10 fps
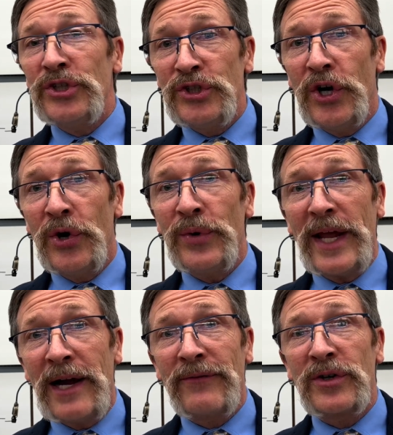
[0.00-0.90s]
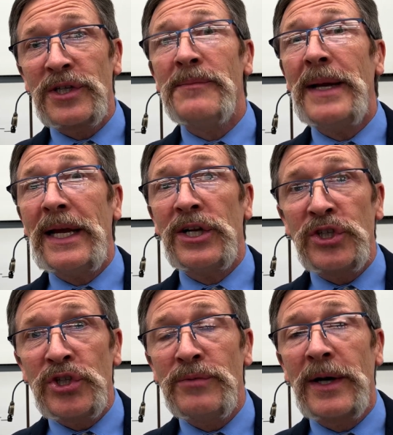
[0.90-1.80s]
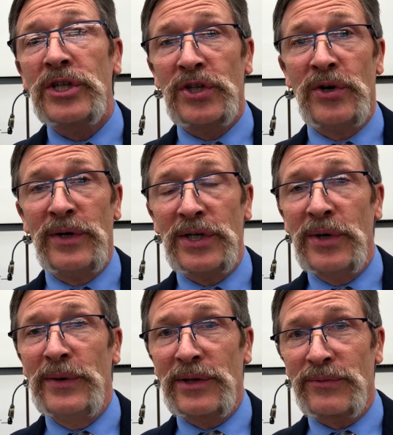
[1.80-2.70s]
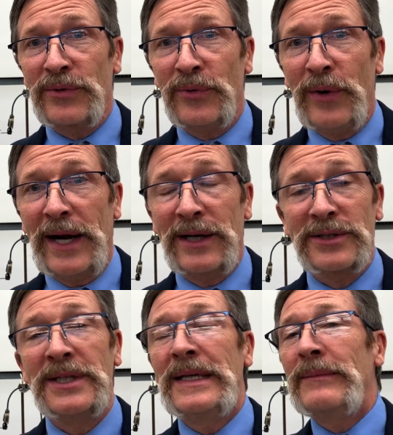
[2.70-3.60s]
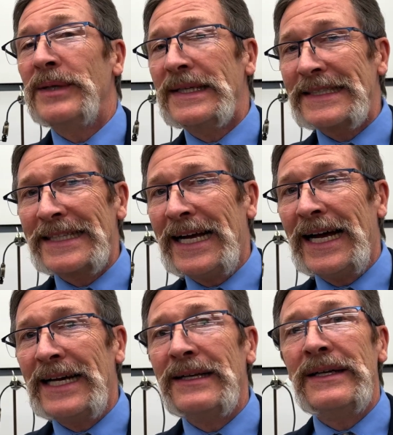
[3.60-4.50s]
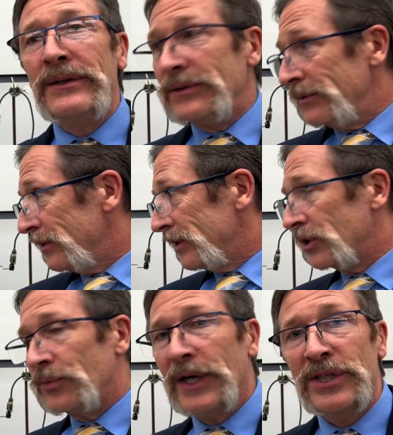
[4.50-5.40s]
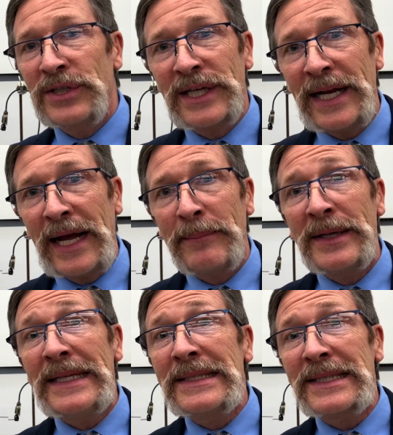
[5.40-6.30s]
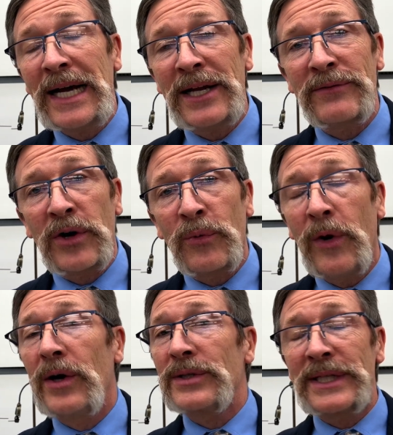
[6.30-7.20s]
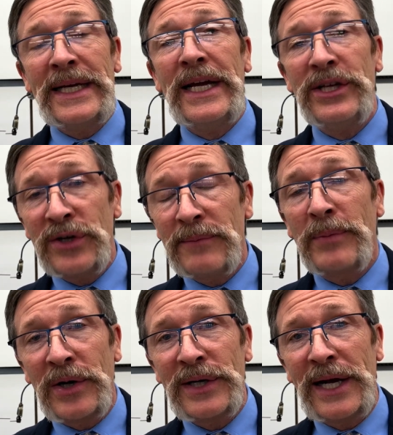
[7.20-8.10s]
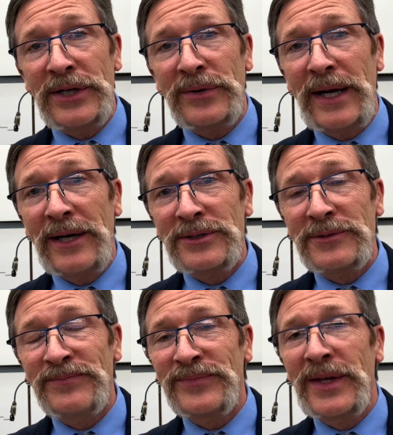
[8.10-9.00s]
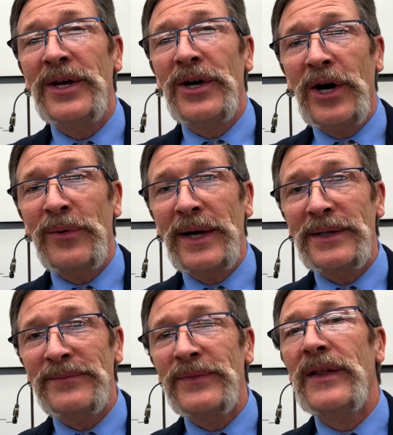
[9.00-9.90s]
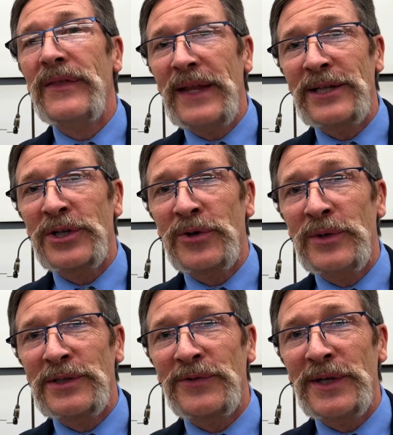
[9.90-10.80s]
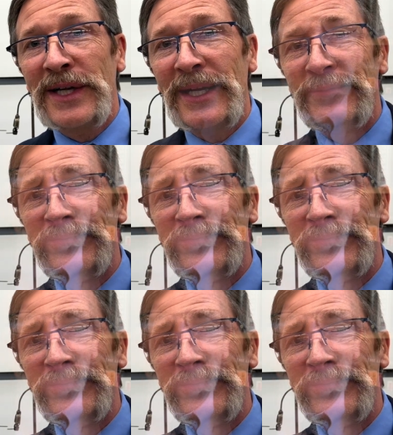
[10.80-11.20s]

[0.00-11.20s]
don't ever demand too much current going through the wires because that situation can happen inside of our walls and you can burn down your house. All right, that's our quiz for today.